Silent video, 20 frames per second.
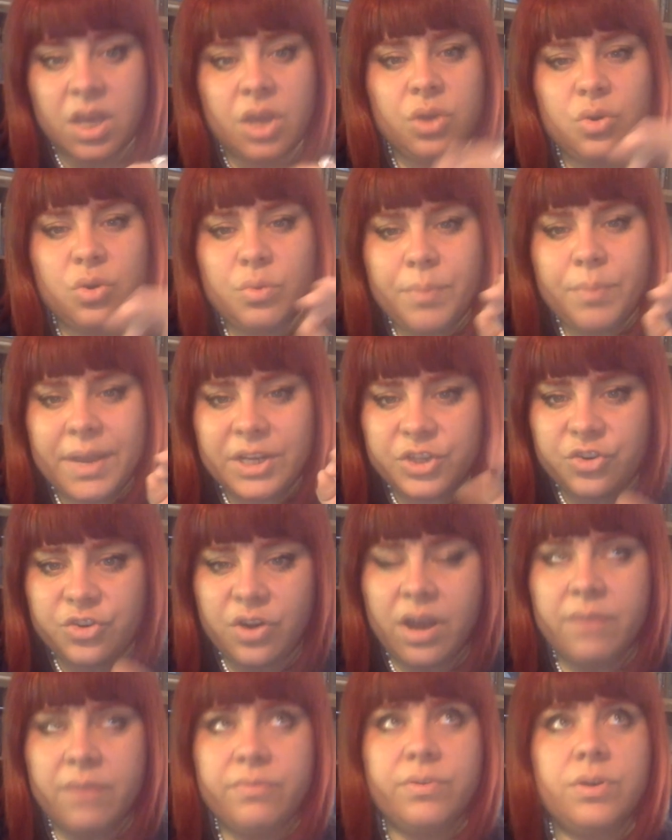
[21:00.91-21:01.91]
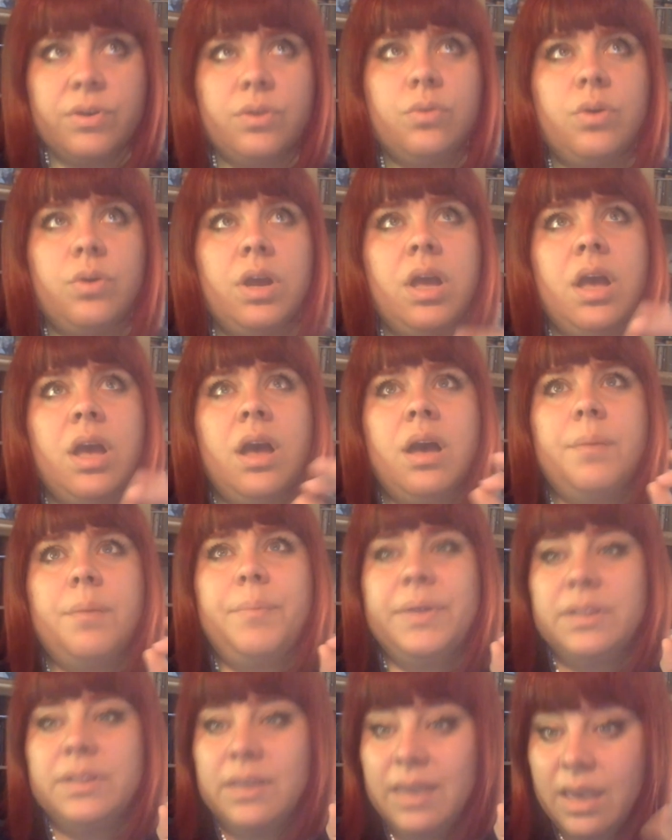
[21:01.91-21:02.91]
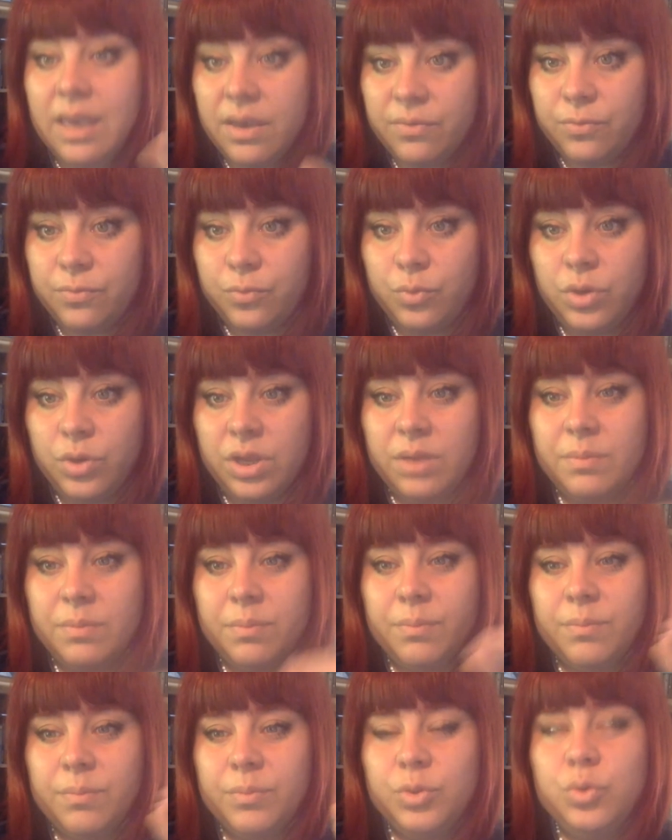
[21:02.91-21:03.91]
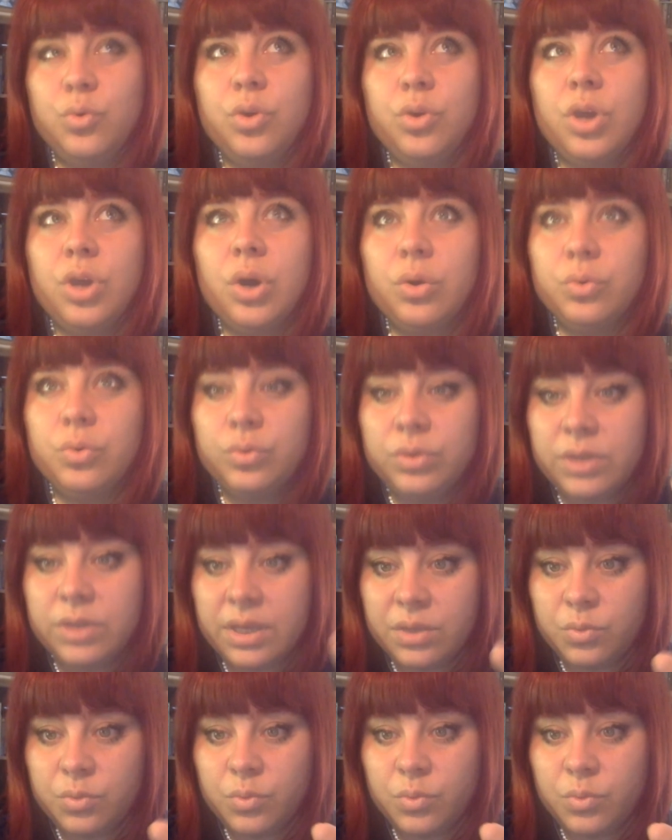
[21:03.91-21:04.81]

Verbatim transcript: You may travel, but carefully. Do your routine